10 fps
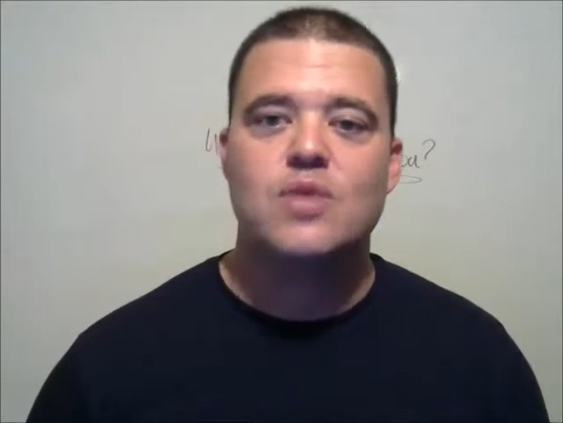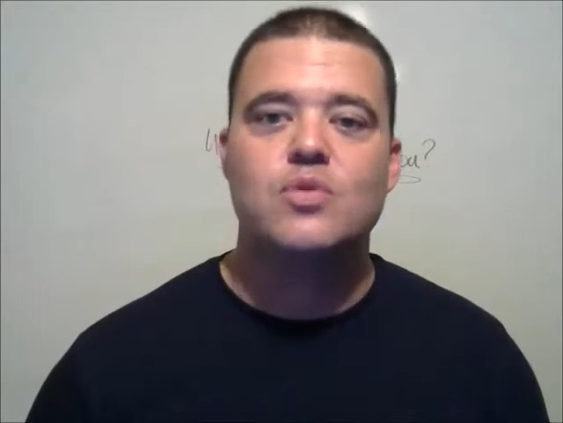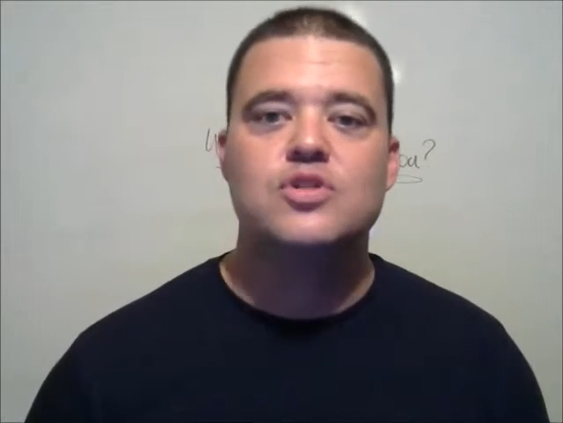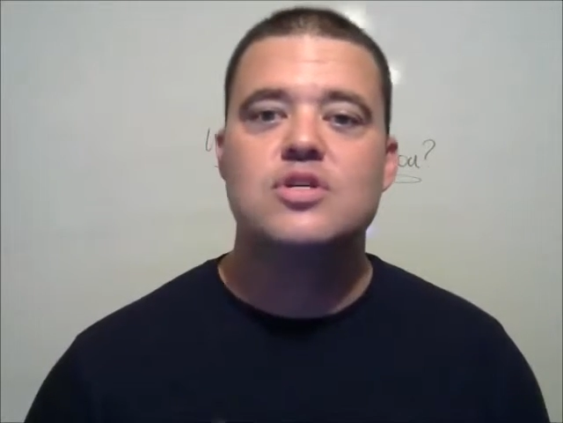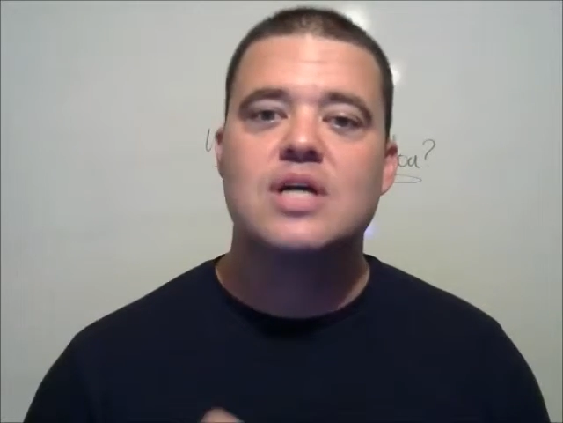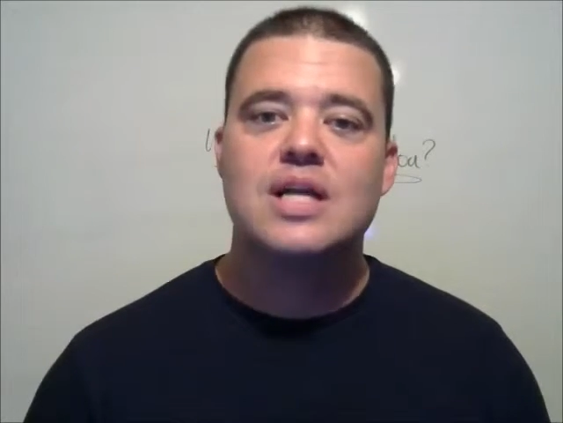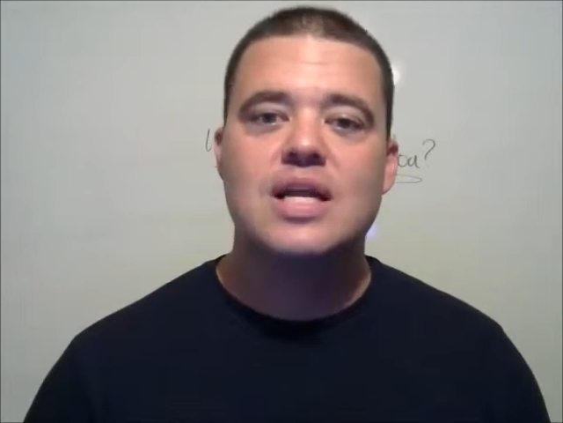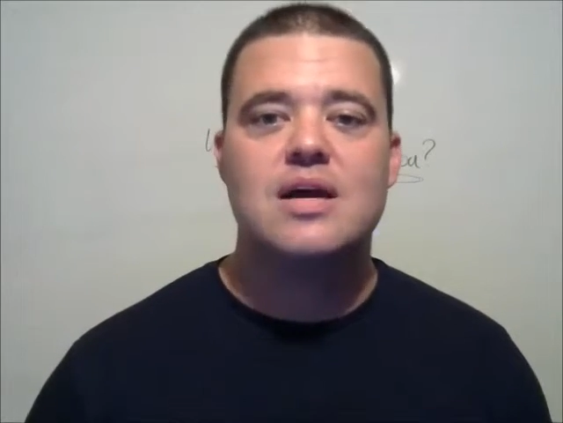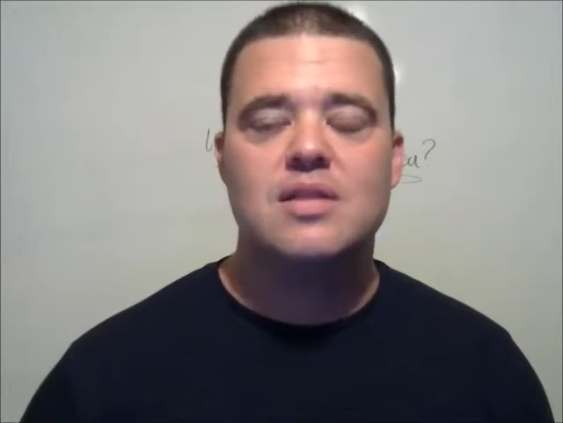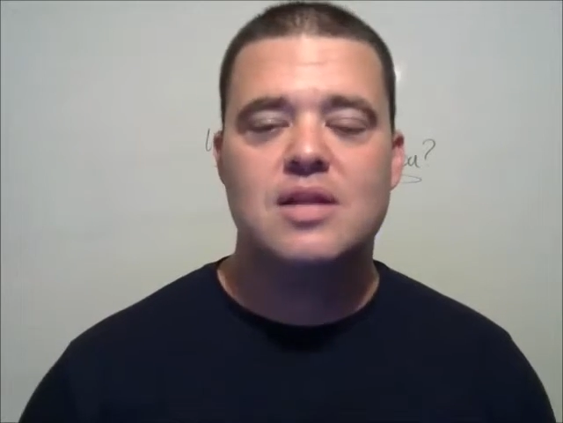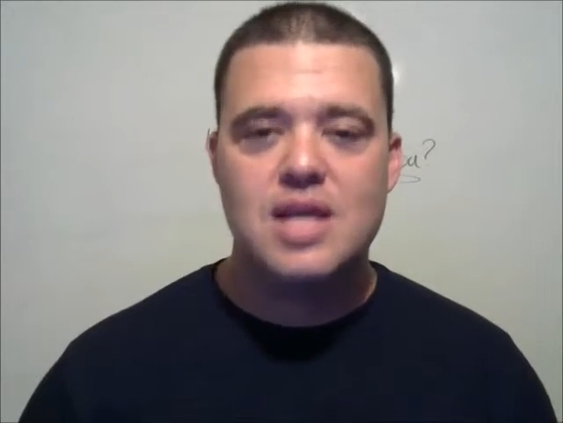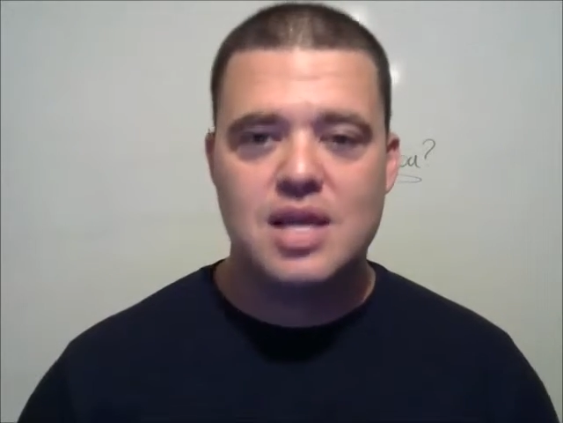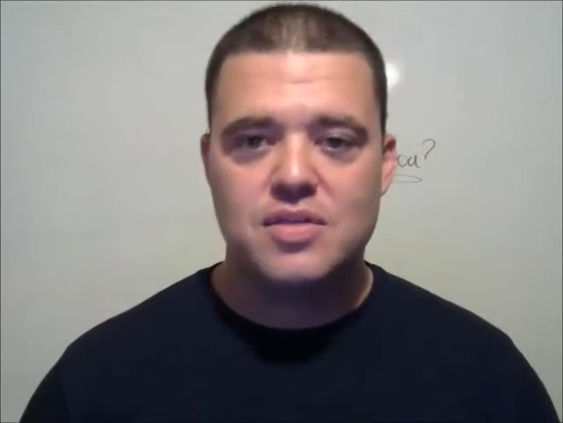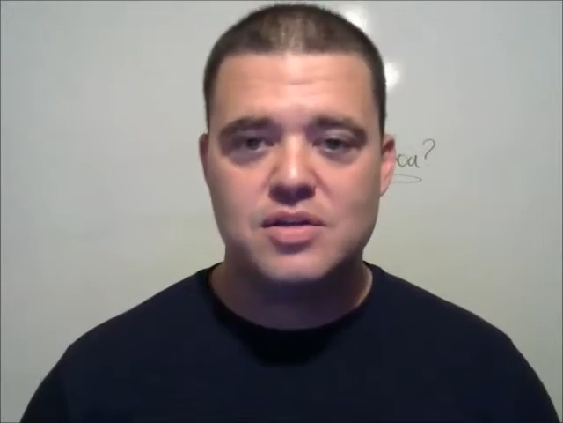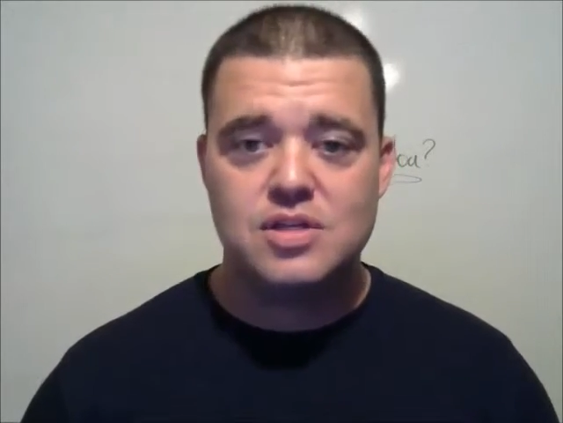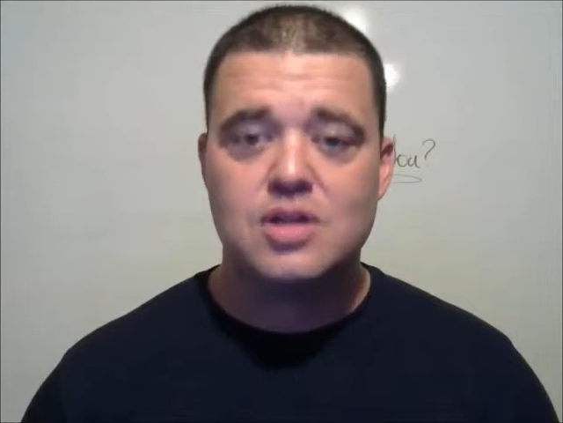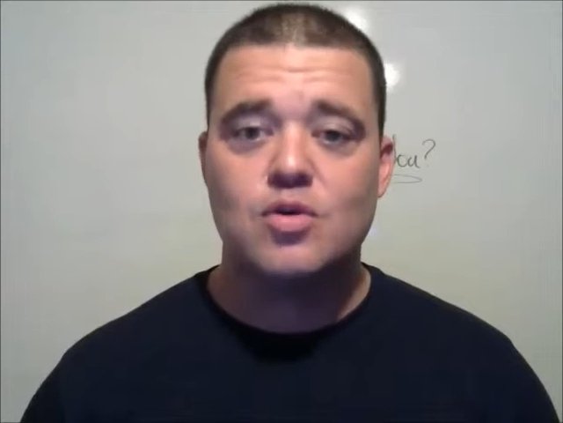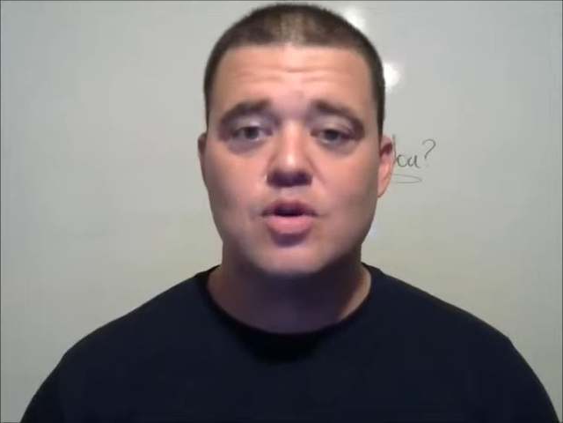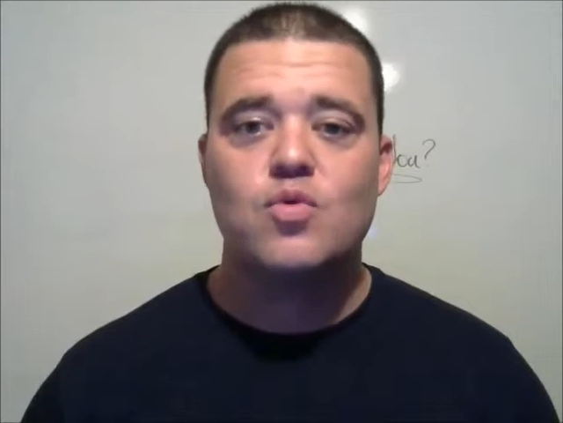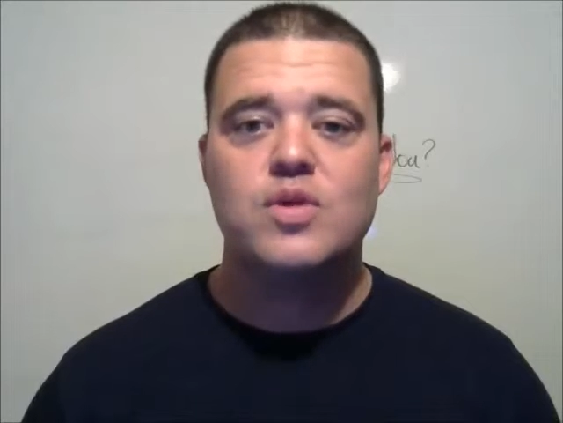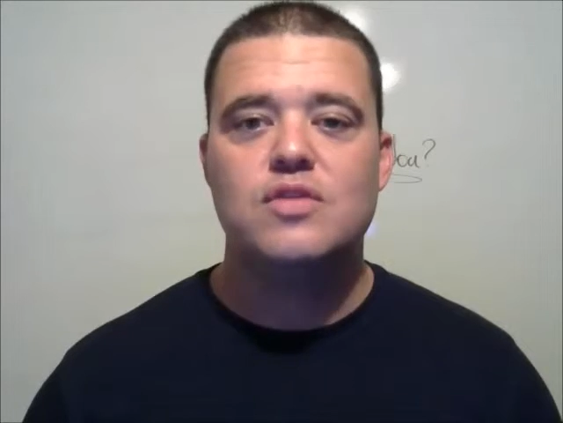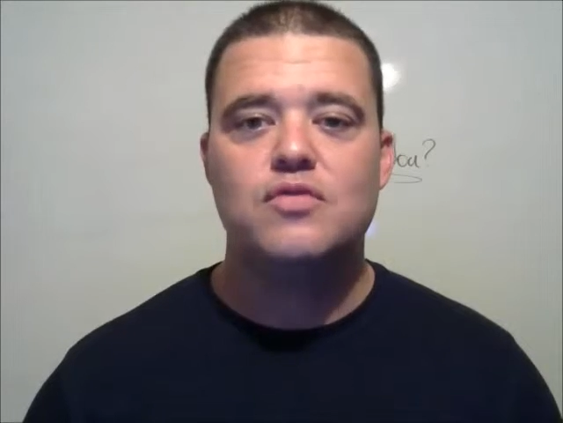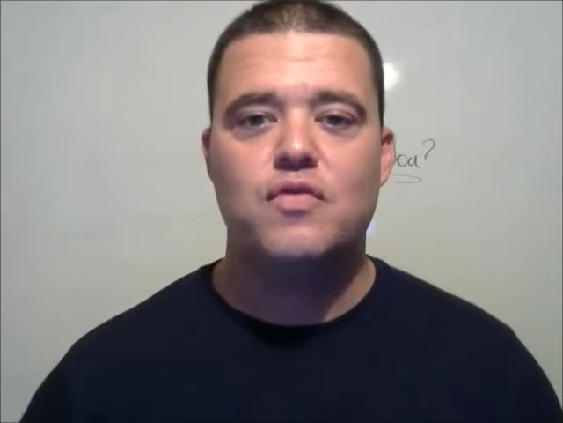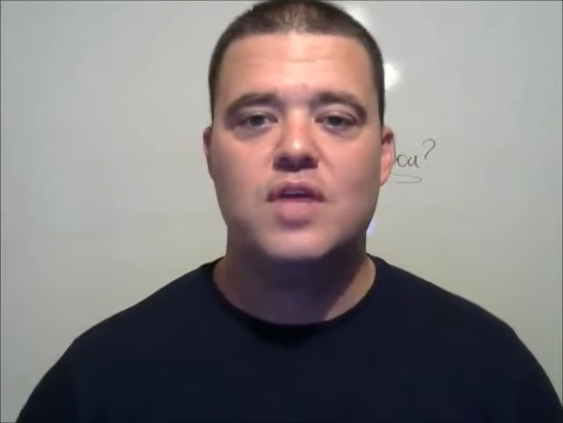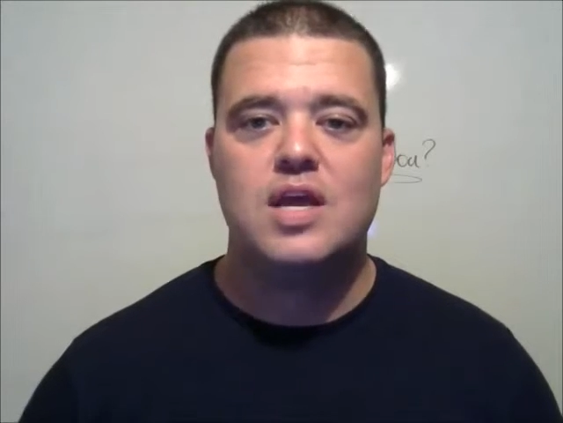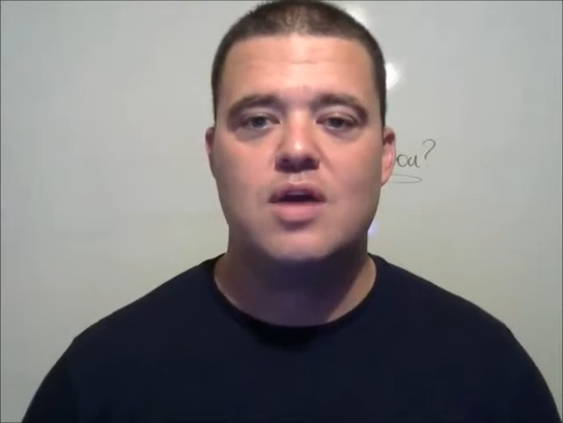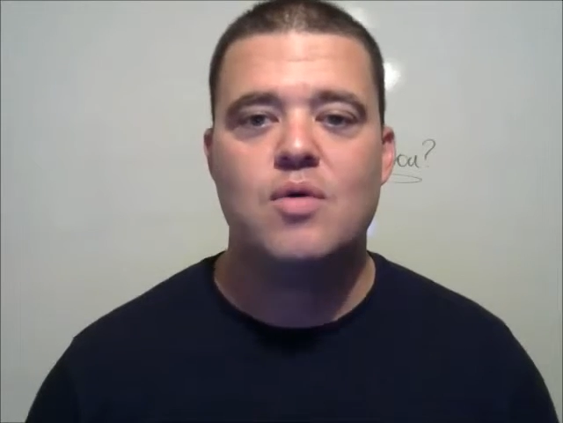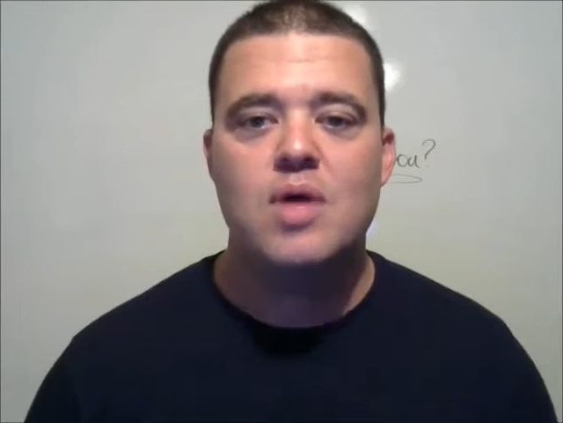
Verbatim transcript: I want you to click on the link that's included with this video,